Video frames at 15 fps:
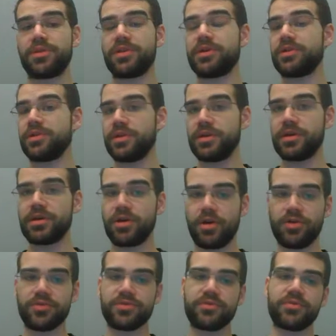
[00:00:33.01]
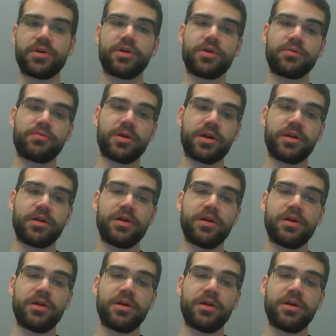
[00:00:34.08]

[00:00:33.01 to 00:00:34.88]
than the cost of the hardware.